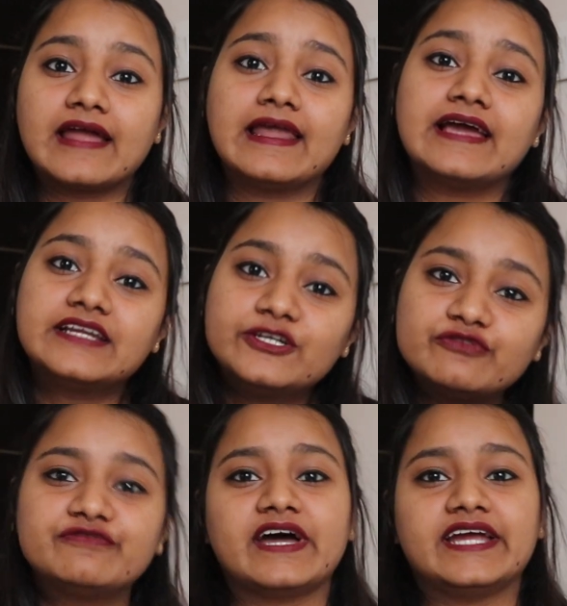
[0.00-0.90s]
unlikely to
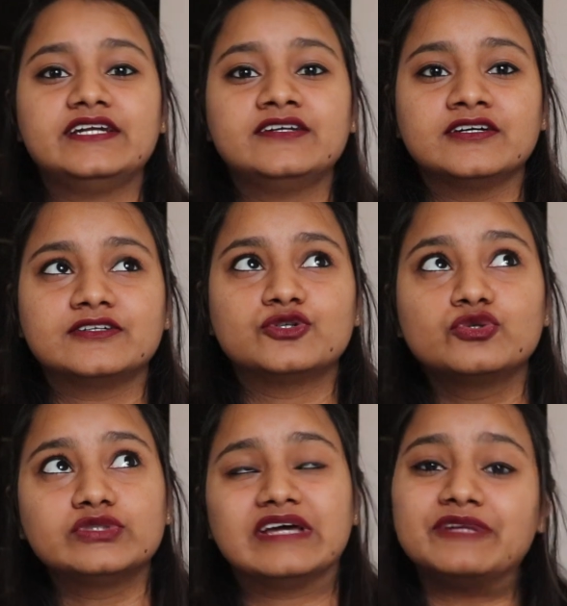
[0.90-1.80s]
find to
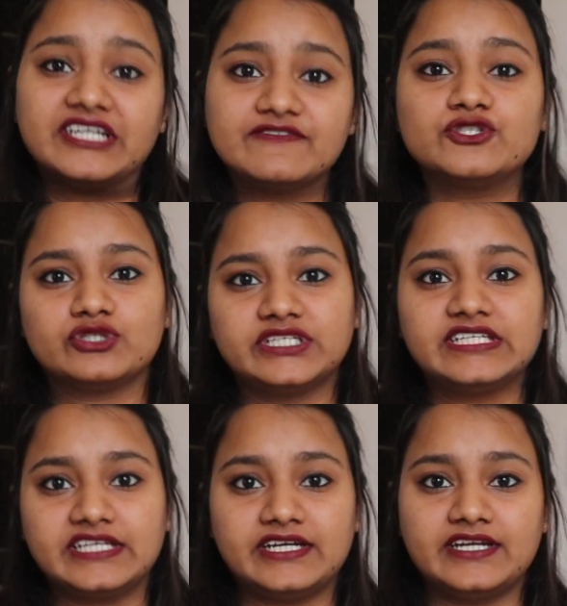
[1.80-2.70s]
do them
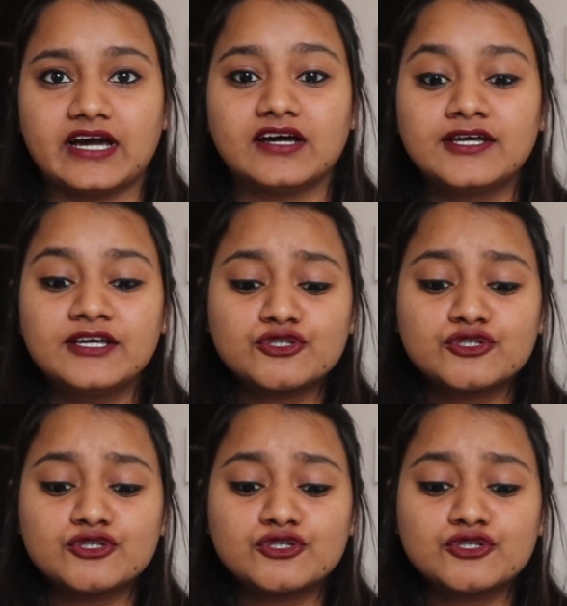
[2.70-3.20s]
individually in India.